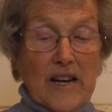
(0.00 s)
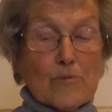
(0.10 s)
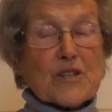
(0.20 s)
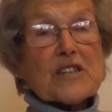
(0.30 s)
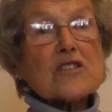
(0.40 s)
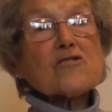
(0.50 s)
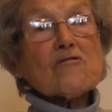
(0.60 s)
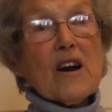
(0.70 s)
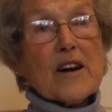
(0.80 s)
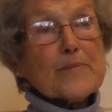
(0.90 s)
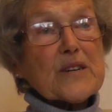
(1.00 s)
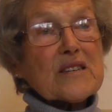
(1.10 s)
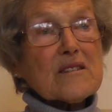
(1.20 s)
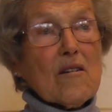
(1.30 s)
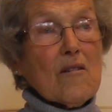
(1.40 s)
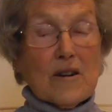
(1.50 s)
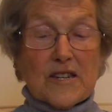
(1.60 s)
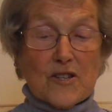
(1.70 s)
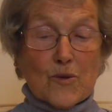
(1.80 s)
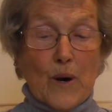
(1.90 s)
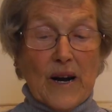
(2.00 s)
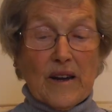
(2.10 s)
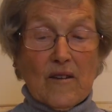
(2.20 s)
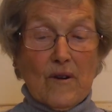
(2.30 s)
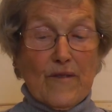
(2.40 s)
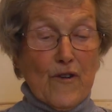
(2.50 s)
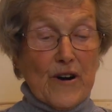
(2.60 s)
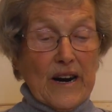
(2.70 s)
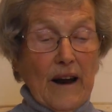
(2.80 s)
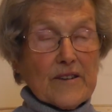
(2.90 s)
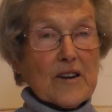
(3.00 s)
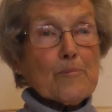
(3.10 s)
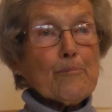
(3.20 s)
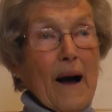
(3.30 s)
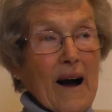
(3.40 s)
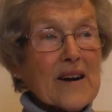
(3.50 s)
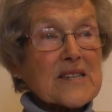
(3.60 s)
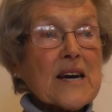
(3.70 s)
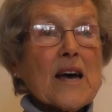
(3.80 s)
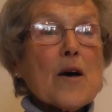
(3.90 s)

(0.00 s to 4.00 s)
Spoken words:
it was described as the hardest working river in London, but